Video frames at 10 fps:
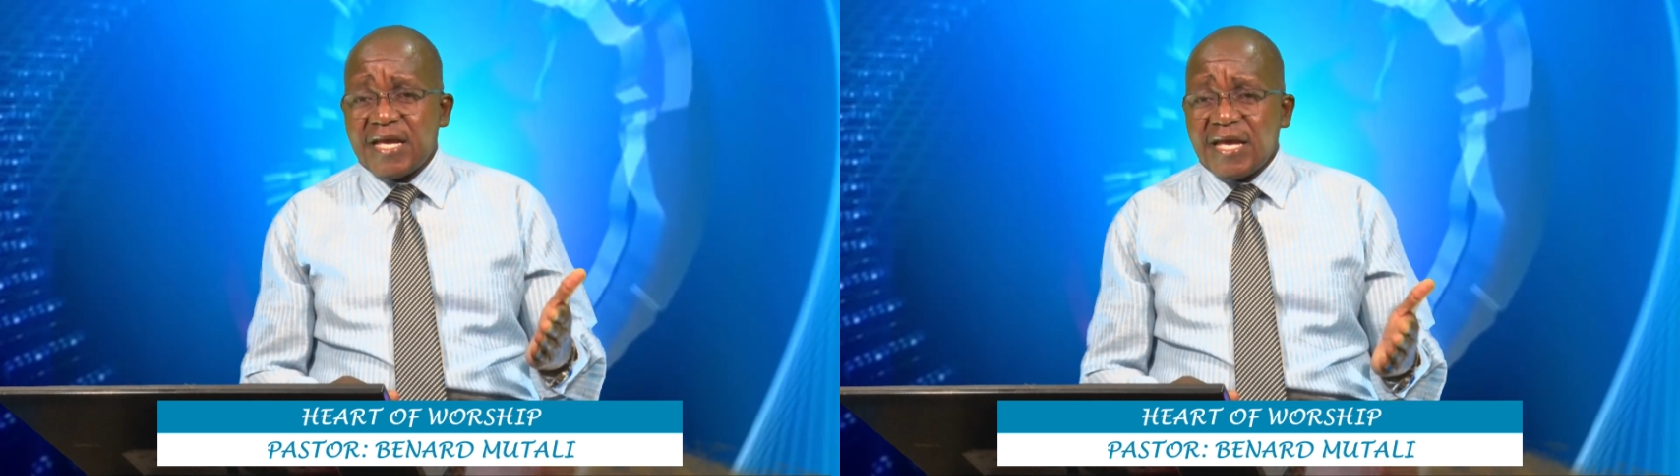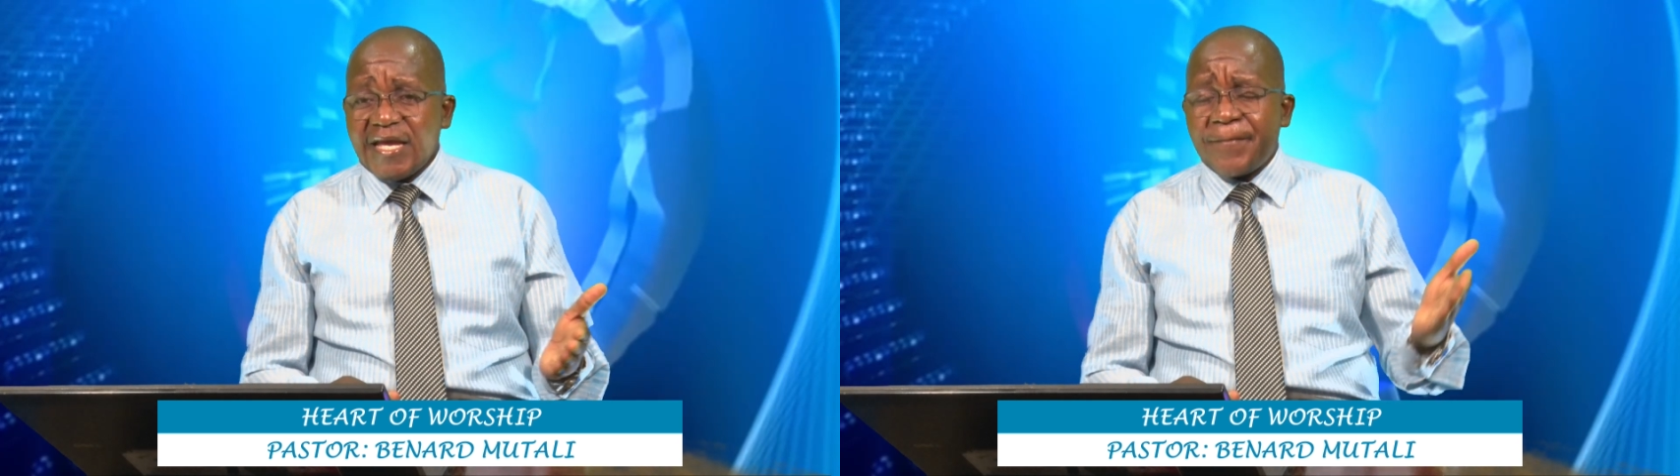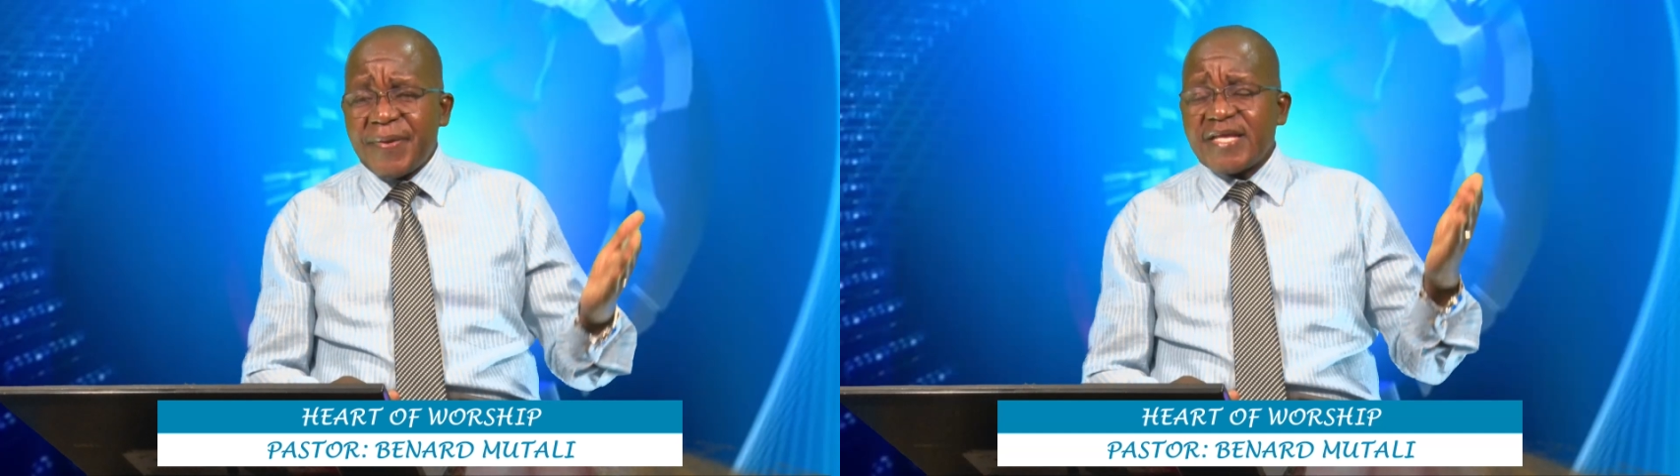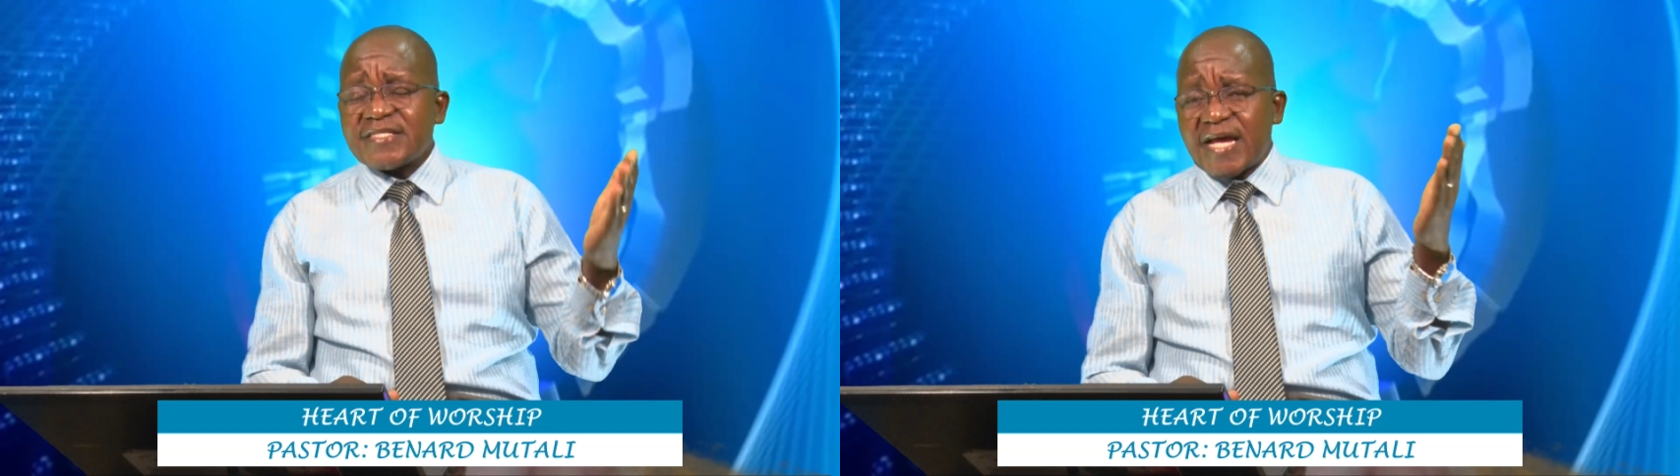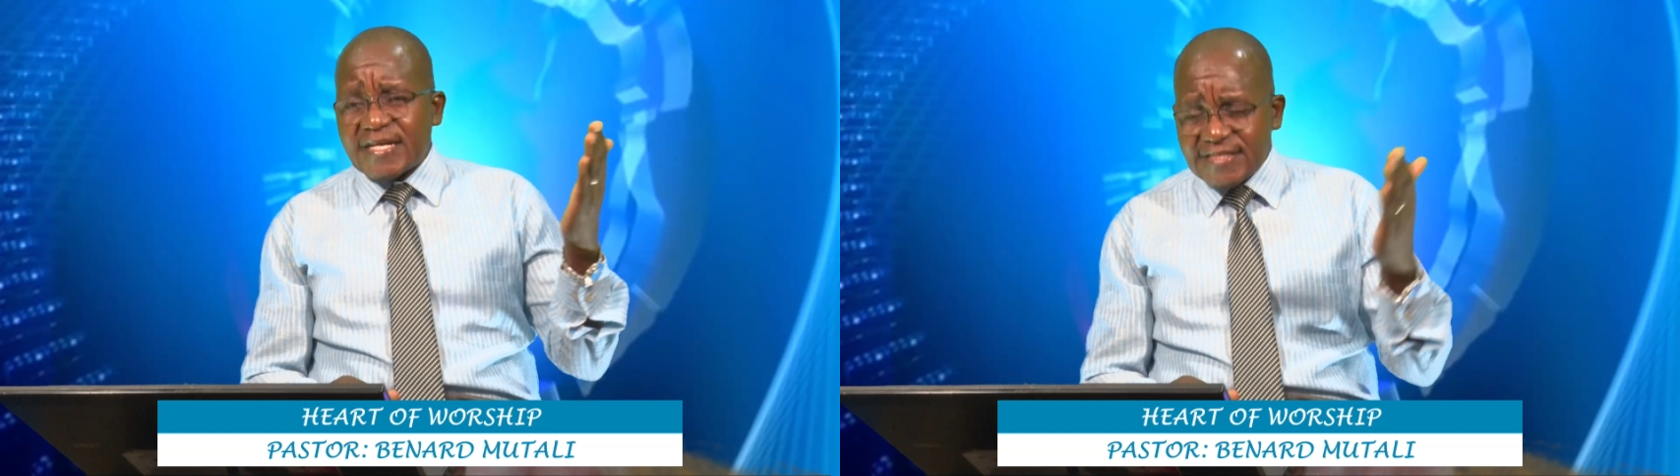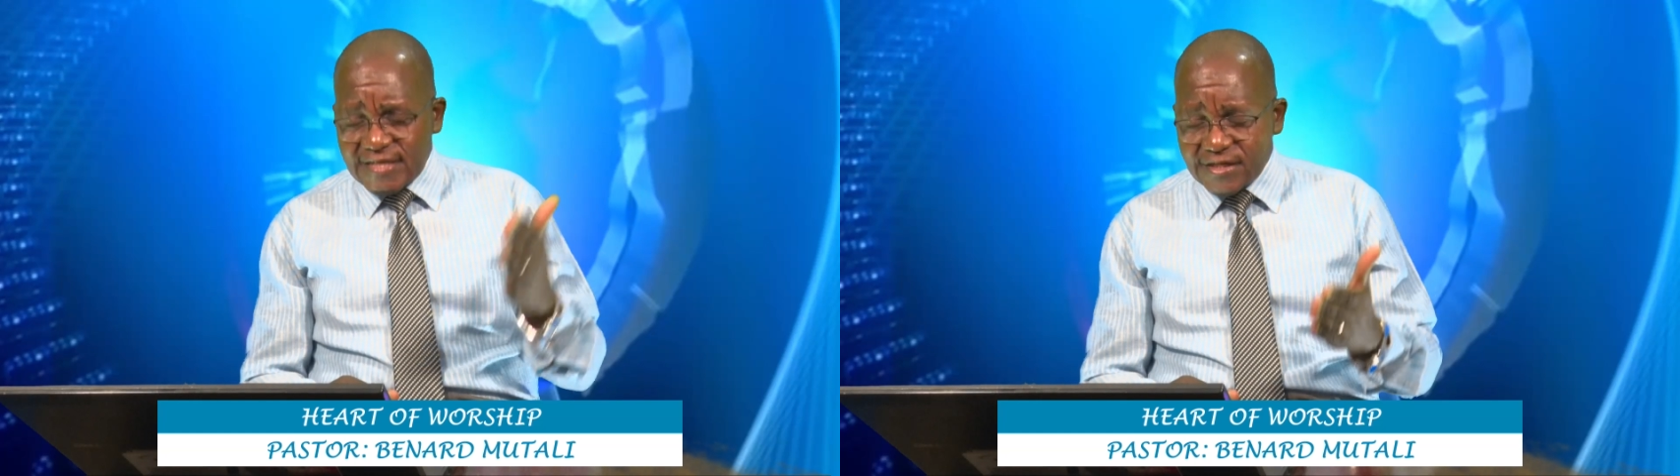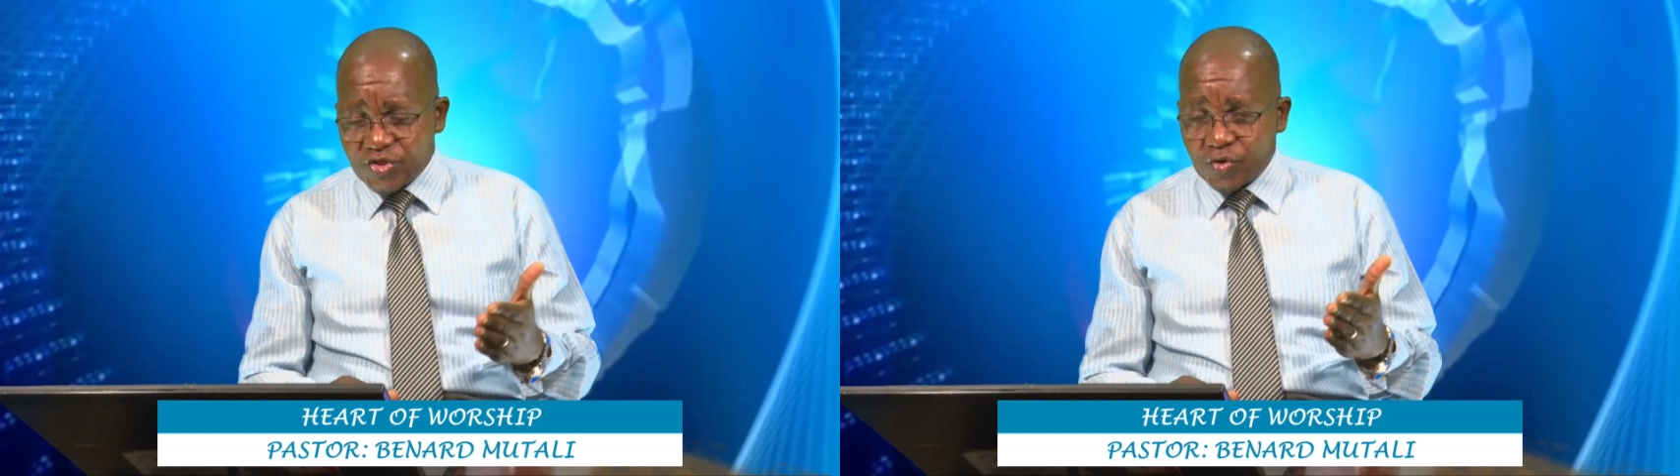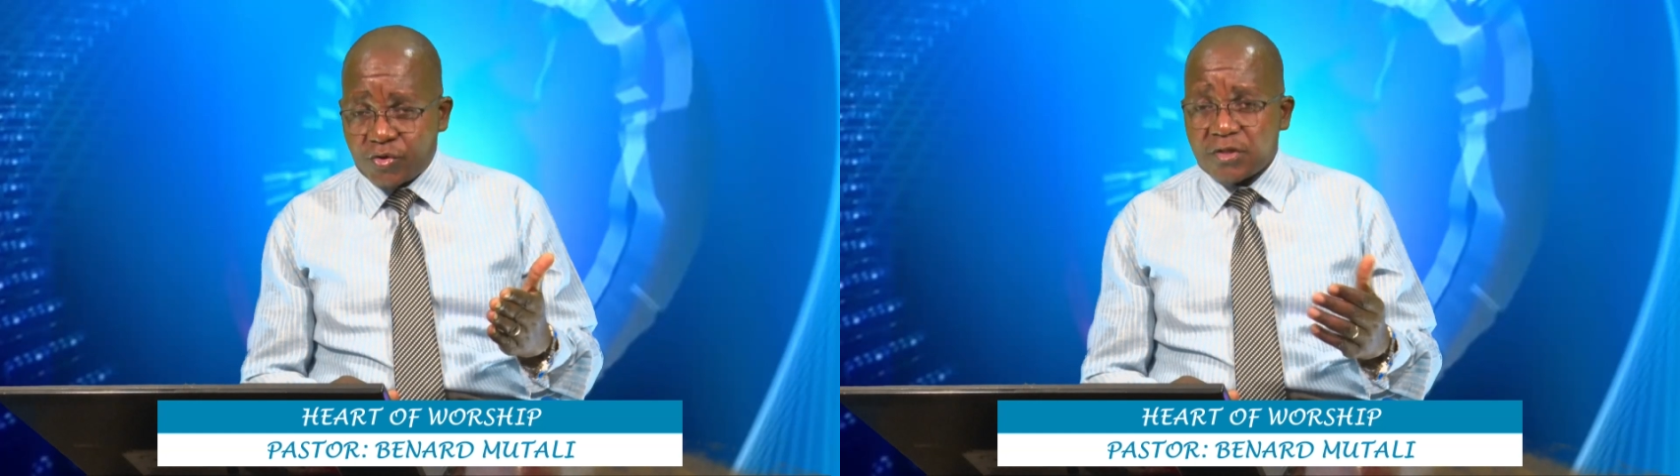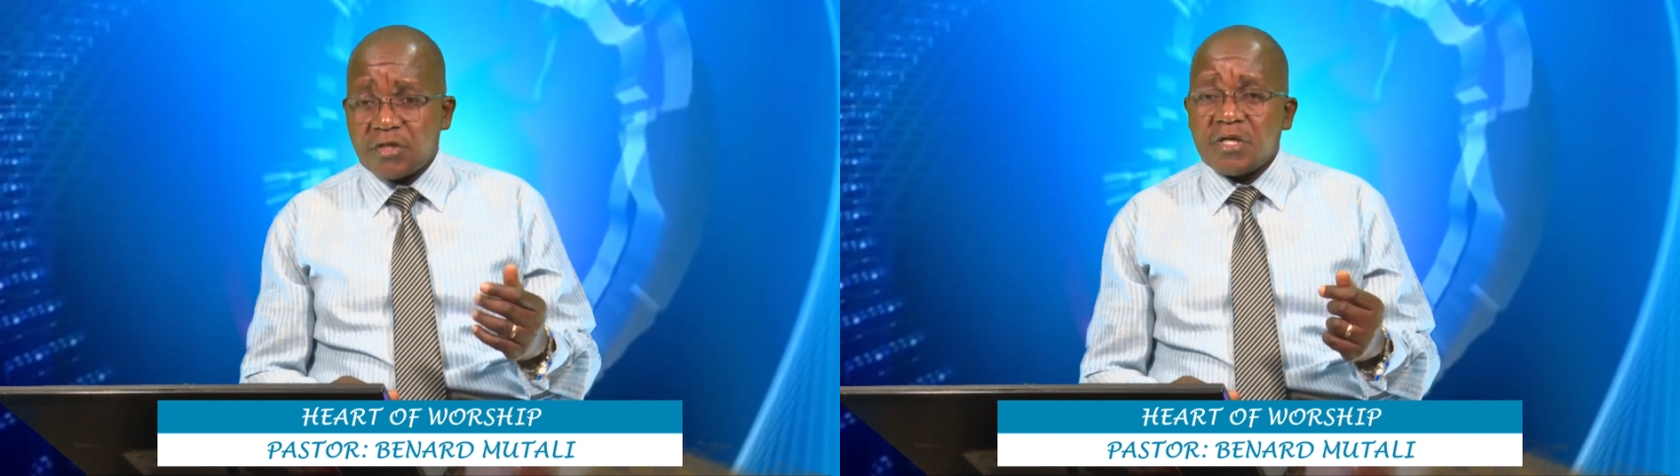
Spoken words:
He pays attention.